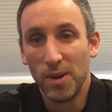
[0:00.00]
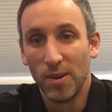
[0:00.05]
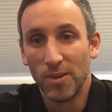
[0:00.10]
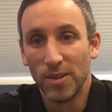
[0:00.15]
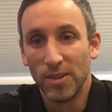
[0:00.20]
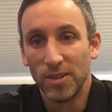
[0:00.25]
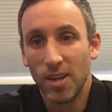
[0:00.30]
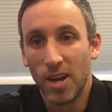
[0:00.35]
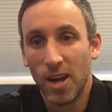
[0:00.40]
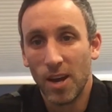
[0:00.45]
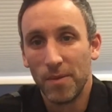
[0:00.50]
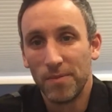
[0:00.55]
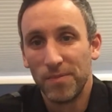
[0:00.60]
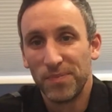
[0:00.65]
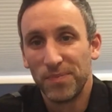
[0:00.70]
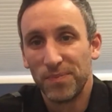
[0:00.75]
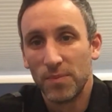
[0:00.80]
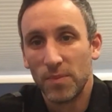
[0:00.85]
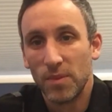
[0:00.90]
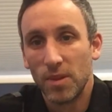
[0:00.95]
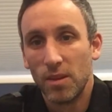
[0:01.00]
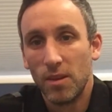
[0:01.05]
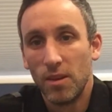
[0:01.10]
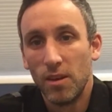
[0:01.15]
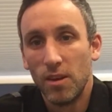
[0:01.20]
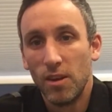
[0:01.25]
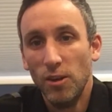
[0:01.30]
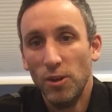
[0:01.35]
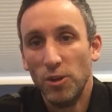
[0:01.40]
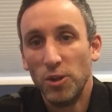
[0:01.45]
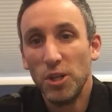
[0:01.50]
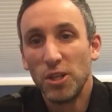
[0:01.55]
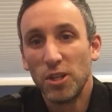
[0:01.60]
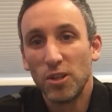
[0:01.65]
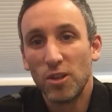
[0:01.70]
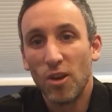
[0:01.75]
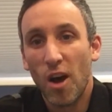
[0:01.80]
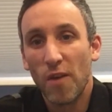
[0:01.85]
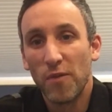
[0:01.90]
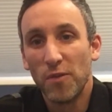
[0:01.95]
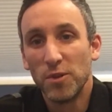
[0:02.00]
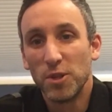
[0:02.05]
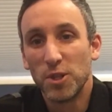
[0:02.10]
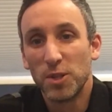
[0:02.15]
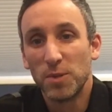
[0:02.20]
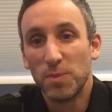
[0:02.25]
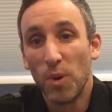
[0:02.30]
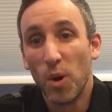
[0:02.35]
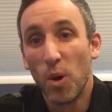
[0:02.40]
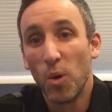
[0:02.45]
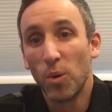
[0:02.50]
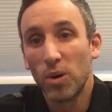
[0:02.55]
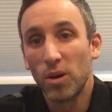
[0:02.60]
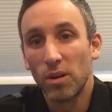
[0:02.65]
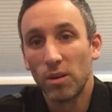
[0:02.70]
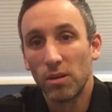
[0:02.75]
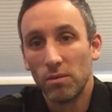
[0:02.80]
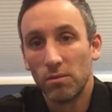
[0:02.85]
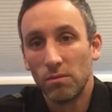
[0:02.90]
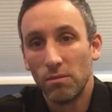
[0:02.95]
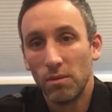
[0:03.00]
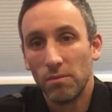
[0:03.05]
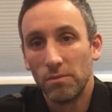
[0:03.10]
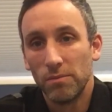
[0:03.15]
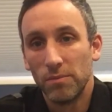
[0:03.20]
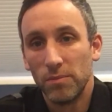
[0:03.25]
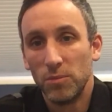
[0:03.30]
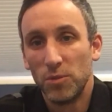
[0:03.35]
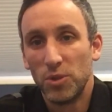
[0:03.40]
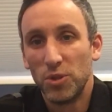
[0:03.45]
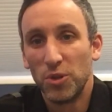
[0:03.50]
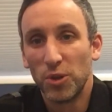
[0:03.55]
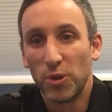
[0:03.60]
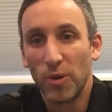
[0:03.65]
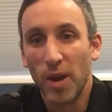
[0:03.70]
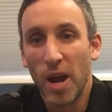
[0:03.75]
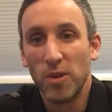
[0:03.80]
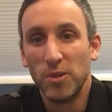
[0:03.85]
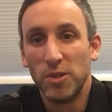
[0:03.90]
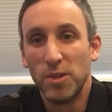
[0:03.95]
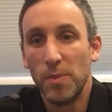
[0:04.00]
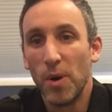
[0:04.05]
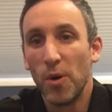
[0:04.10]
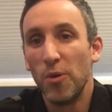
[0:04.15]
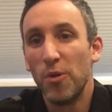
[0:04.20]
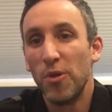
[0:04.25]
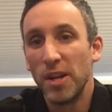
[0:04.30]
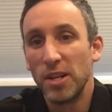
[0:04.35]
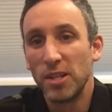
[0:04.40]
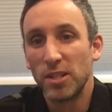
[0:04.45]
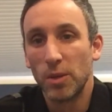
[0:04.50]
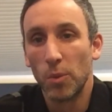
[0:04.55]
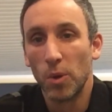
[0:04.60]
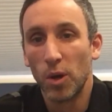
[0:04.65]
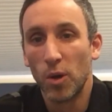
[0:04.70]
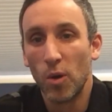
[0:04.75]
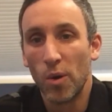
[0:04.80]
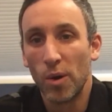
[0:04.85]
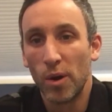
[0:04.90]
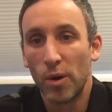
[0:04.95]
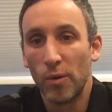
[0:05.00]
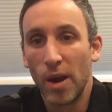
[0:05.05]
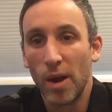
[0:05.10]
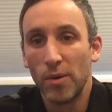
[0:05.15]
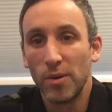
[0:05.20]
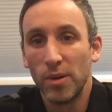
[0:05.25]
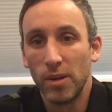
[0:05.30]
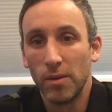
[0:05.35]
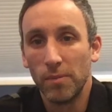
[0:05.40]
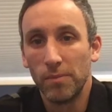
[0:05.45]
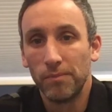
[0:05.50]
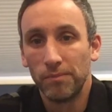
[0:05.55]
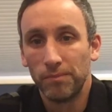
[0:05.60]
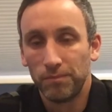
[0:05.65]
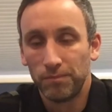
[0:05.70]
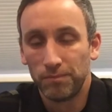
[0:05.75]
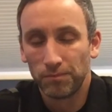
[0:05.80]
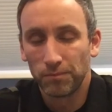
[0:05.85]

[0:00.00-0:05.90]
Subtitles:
in all the time. Jesus often spoke to the crowds about things that were going around him.